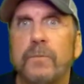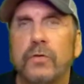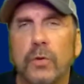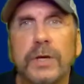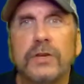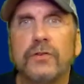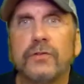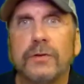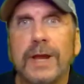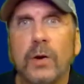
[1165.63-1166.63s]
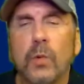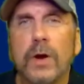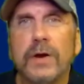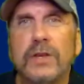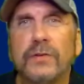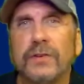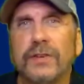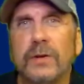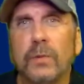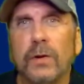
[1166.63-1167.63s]
So we can just now query using
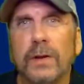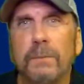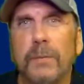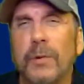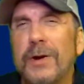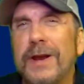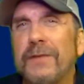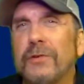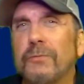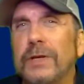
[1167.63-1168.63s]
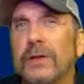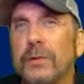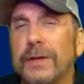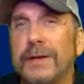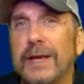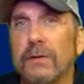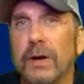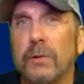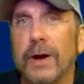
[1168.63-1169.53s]
SQL, but we don't have to reload the data, right?